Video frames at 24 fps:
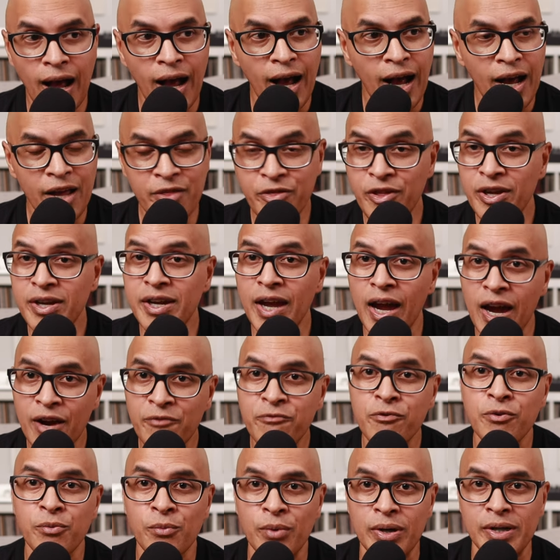I think
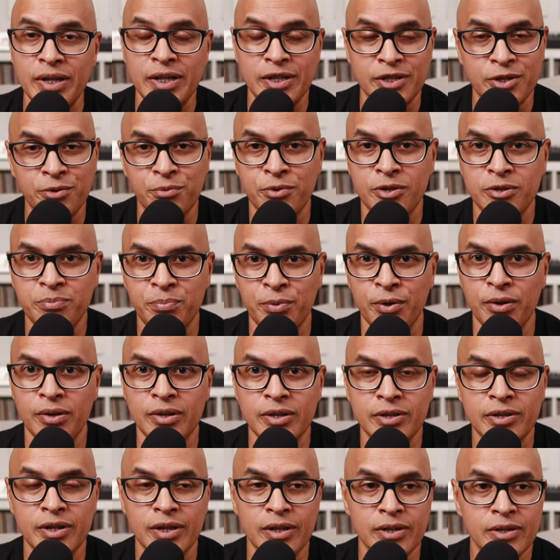everyone needs to
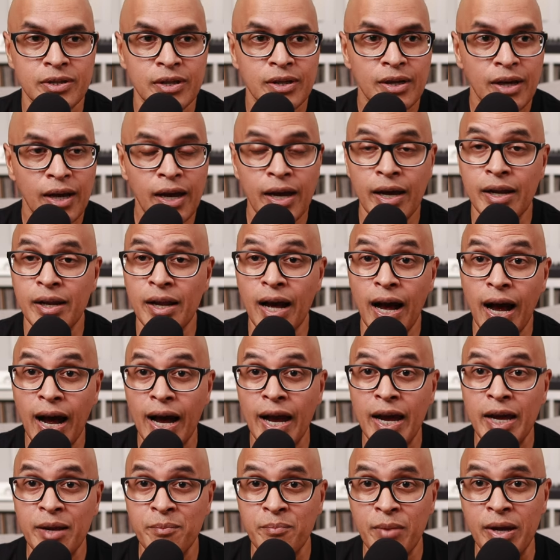experience this. And
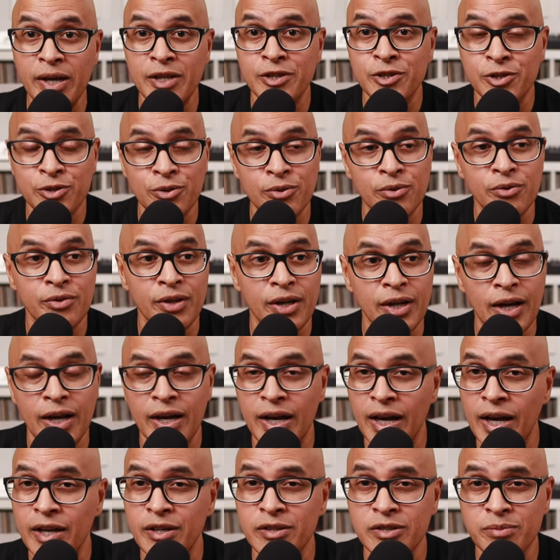I made sure that I
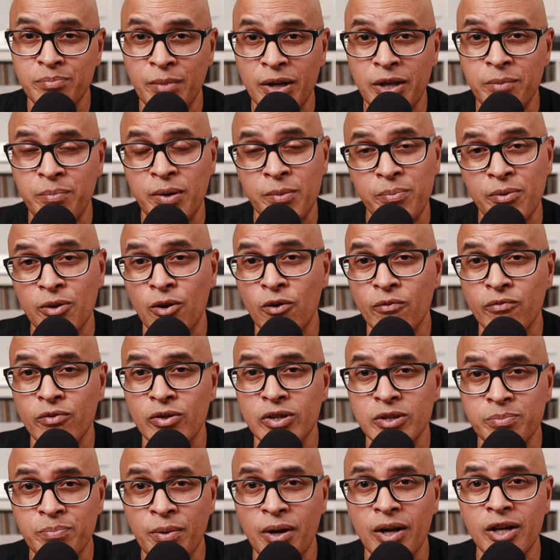had as many people over
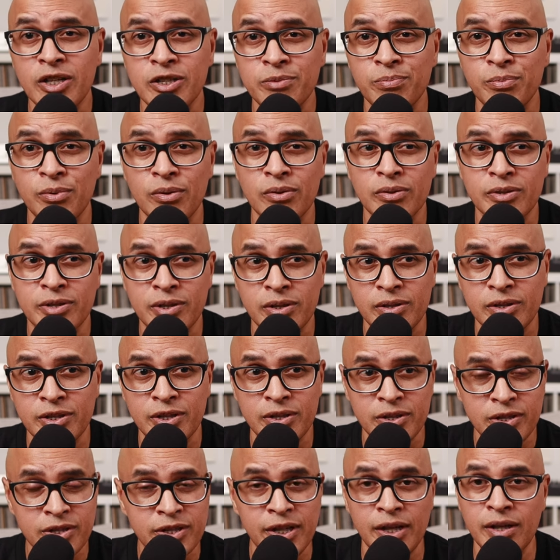as possible to
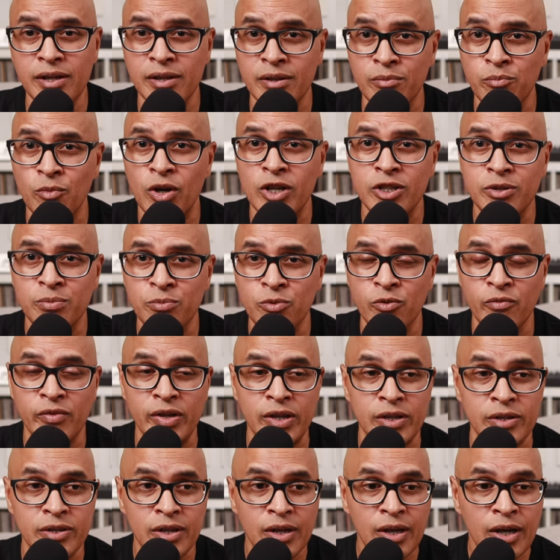just sit and watch
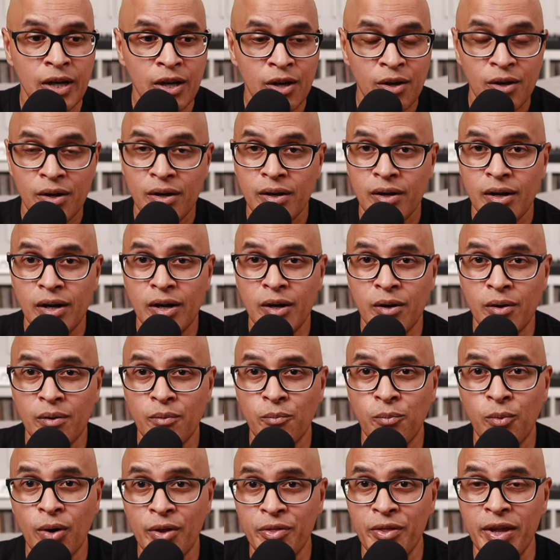movies
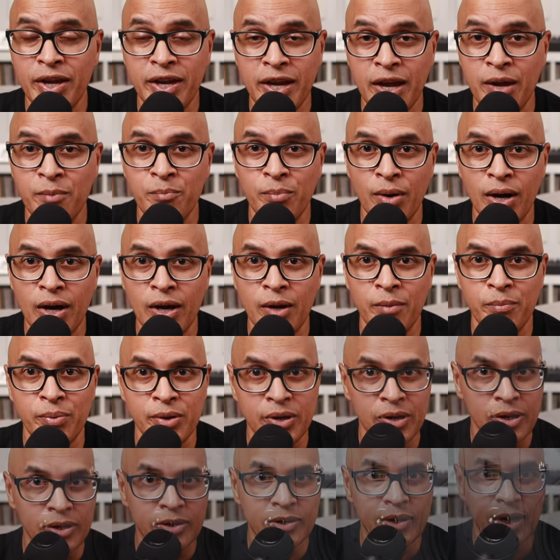when they came by,
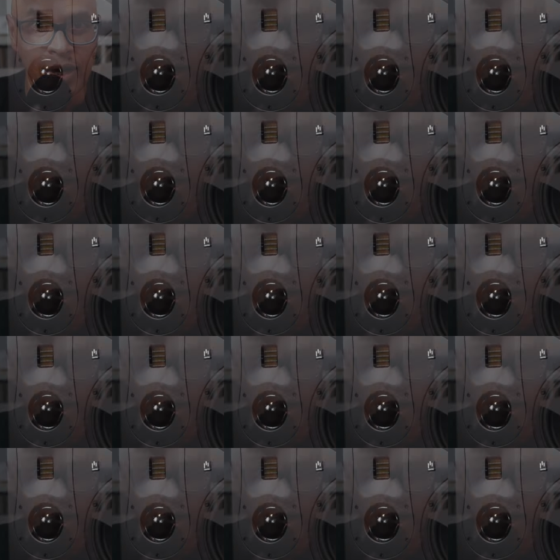because